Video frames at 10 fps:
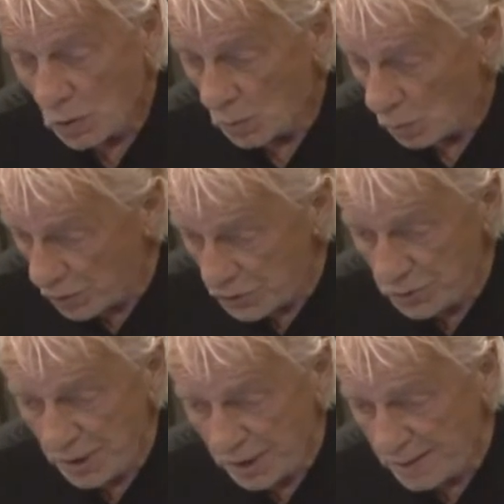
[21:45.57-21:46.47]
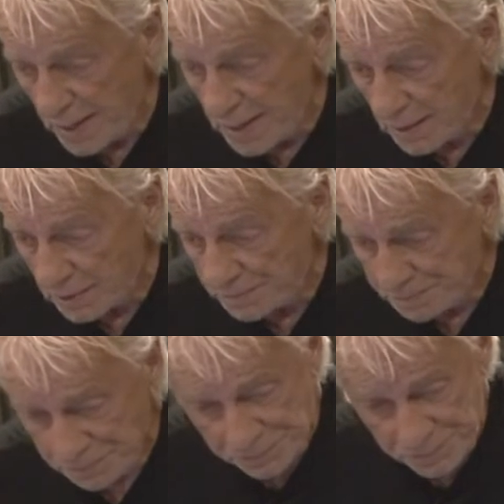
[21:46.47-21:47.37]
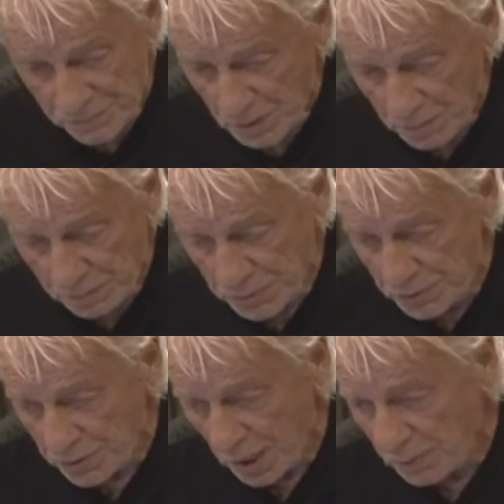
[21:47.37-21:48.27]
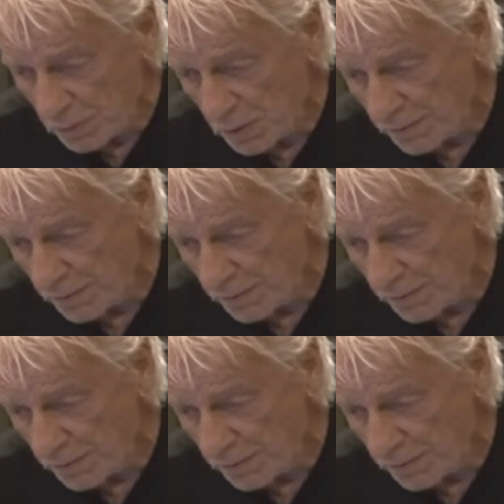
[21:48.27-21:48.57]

Once you get it down, put your timer on